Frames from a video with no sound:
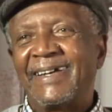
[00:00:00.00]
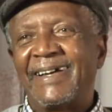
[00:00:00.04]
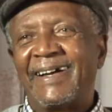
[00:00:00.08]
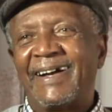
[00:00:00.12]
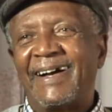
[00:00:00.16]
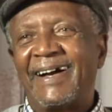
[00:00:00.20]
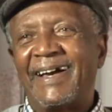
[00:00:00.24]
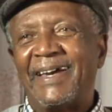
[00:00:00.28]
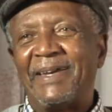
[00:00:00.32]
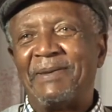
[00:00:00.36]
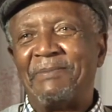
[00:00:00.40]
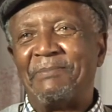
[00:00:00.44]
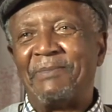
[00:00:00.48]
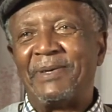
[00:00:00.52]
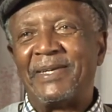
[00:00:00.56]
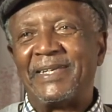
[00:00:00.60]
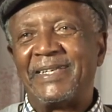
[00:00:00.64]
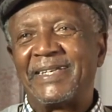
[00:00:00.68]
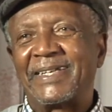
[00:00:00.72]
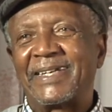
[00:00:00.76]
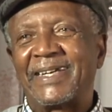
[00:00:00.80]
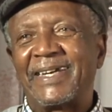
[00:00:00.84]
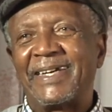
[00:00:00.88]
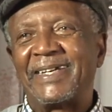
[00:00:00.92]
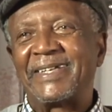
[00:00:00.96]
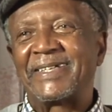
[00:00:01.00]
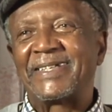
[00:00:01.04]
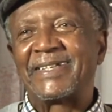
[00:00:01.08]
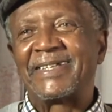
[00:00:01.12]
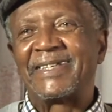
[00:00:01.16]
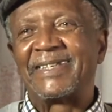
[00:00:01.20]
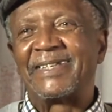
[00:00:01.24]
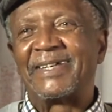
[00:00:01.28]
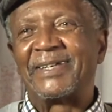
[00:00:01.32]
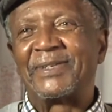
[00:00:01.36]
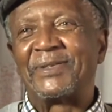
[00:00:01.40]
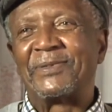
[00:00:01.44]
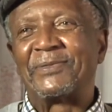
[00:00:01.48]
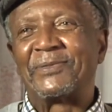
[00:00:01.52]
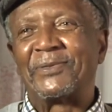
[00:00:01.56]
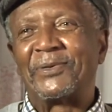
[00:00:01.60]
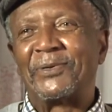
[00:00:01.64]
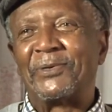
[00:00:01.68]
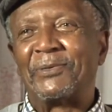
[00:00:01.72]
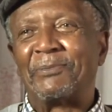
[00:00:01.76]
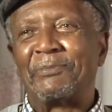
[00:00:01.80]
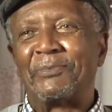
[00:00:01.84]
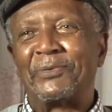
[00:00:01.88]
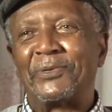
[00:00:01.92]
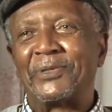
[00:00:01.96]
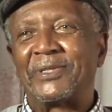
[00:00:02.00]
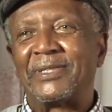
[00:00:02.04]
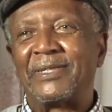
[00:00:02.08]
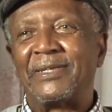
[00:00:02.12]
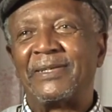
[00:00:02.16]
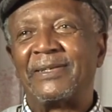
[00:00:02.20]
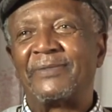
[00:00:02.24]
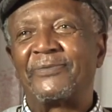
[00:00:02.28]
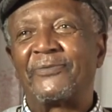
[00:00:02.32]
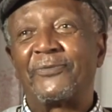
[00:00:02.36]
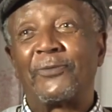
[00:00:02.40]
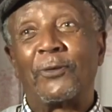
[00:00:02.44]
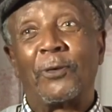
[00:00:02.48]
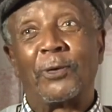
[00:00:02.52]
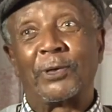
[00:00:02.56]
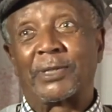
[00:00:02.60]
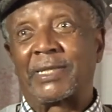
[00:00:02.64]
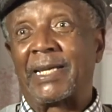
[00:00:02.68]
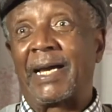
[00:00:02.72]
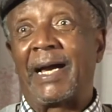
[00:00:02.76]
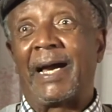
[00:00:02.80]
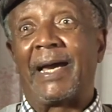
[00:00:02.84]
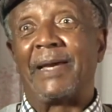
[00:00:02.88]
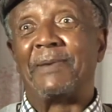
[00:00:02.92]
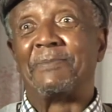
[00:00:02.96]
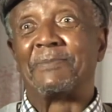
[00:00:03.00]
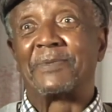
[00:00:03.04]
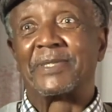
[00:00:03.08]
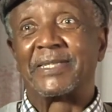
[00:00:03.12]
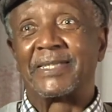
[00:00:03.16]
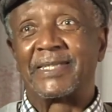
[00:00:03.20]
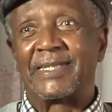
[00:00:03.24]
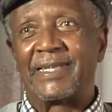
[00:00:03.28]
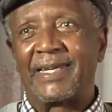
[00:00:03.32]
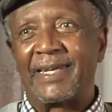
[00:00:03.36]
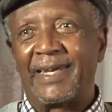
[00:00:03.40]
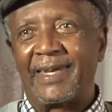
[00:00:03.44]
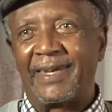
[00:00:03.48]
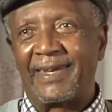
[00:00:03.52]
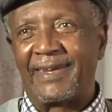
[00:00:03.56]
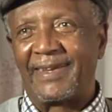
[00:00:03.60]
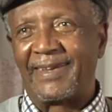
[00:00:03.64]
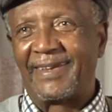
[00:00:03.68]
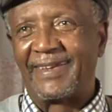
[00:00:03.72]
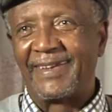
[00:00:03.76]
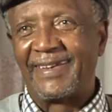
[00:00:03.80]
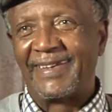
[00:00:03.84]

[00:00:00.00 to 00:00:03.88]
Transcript: eye medication that you're going to put in four times a day.